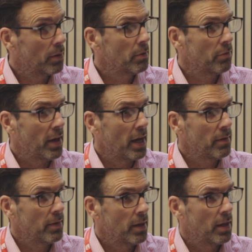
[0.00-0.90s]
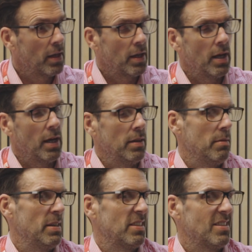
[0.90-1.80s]
they'll be fine.
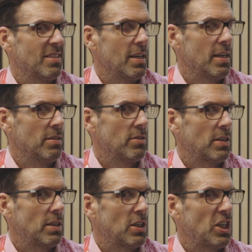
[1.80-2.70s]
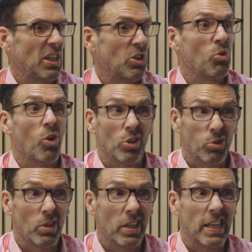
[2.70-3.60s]
And the message is to get
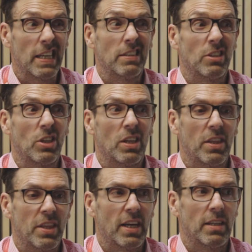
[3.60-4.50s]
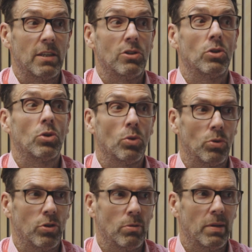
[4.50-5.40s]
across really is that is your
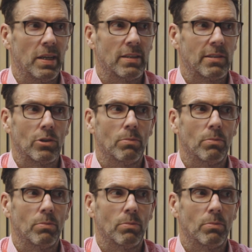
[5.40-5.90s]
go-to place.